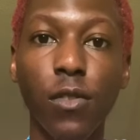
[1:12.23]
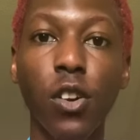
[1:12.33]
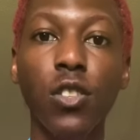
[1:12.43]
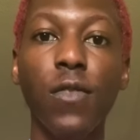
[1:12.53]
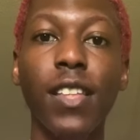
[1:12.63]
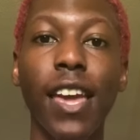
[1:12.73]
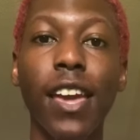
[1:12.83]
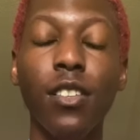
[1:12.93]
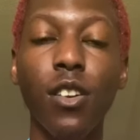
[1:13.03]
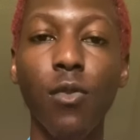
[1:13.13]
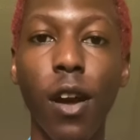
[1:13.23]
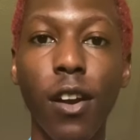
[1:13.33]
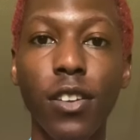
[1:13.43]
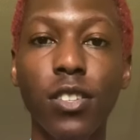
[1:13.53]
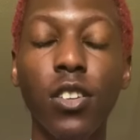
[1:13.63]
cultivate the inner
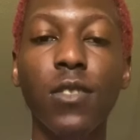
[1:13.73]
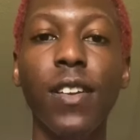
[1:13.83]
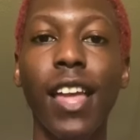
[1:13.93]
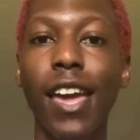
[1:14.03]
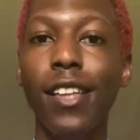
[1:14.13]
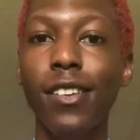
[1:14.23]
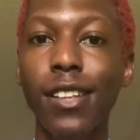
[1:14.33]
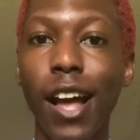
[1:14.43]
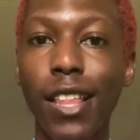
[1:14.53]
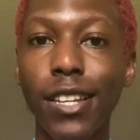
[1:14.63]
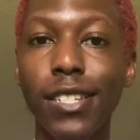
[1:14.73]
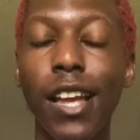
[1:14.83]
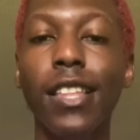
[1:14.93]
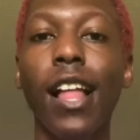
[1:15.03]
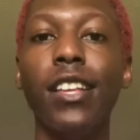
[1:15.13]
awareness, cultivate the inner knowledge, that
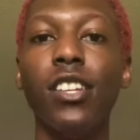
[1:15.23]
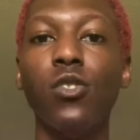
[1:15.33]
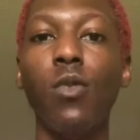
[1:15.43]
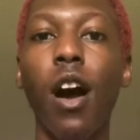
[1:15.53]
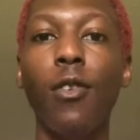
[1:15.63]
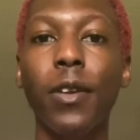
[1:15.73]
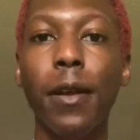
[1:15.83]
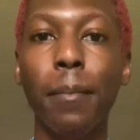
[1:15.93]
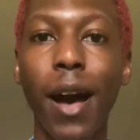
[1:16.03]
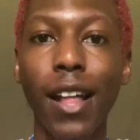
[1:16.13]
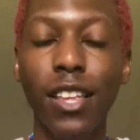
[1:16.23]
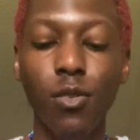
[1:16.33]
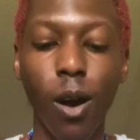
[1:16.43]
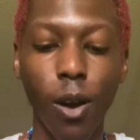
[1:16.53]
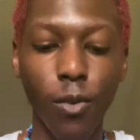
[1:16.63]
knowledge that you already embody, you
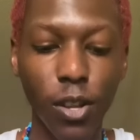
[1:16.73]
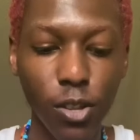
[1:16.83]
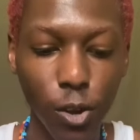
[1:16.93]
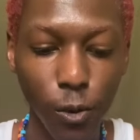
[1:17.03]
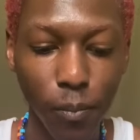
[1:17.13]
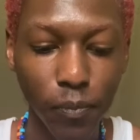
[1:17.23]
already know.